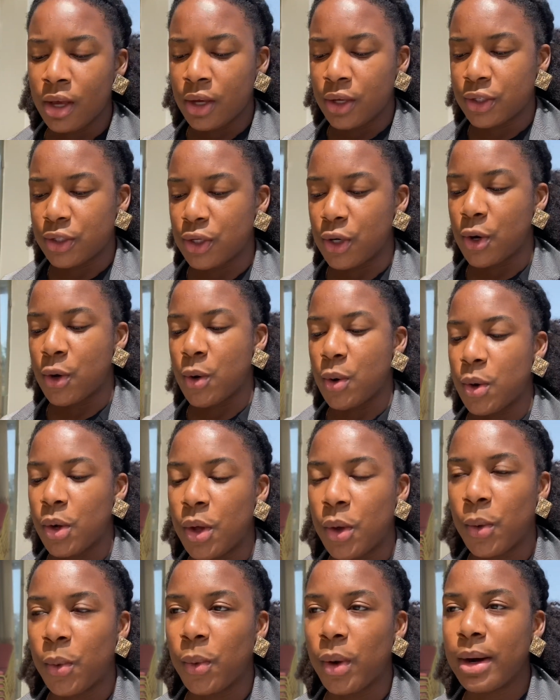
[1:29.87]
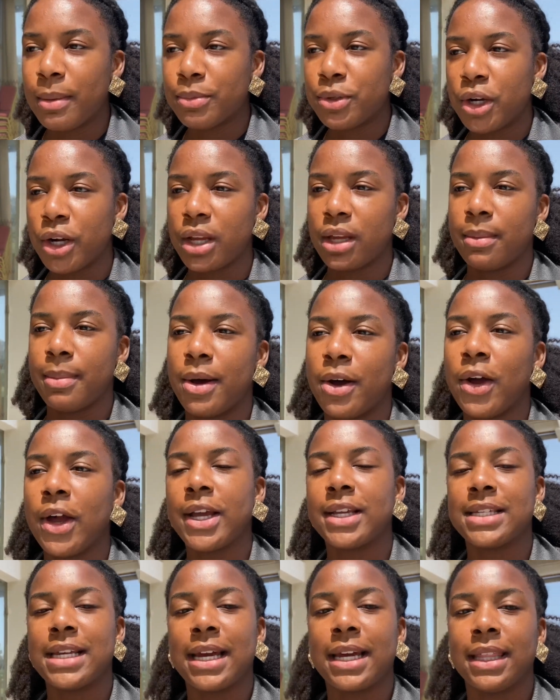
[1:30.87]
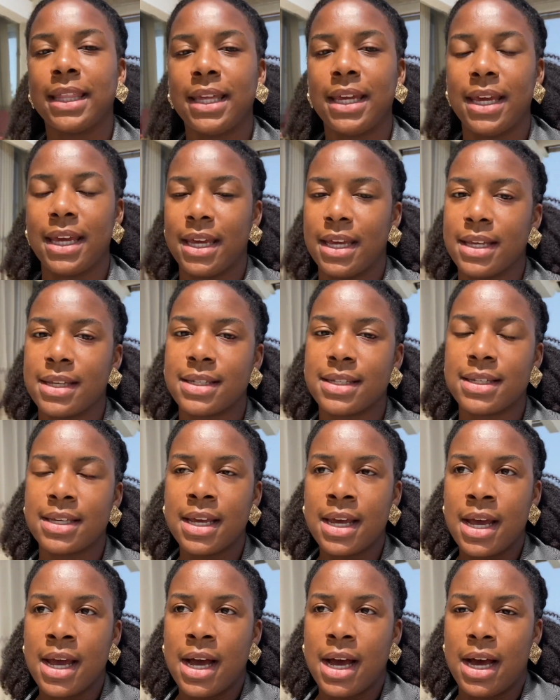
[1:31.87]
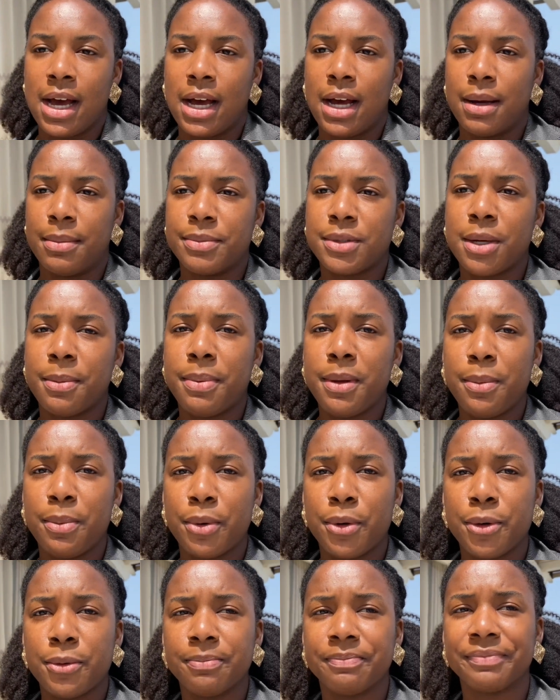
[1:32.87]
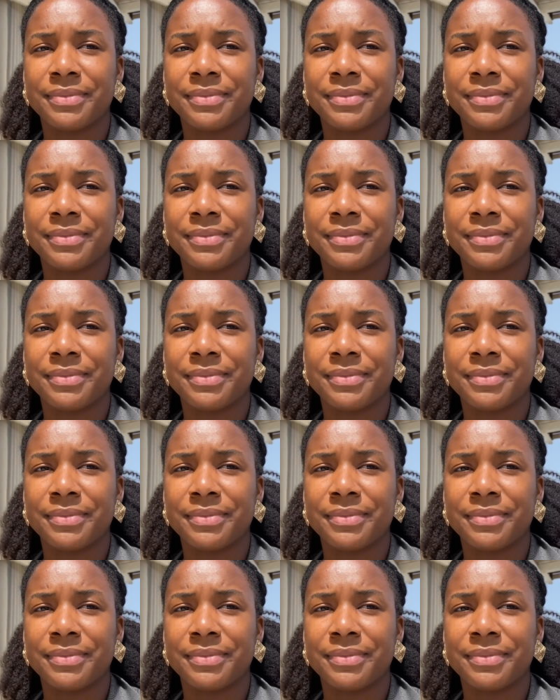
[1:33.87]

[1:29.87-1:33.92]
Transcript: So, what I'm talking about exactly is um, some people,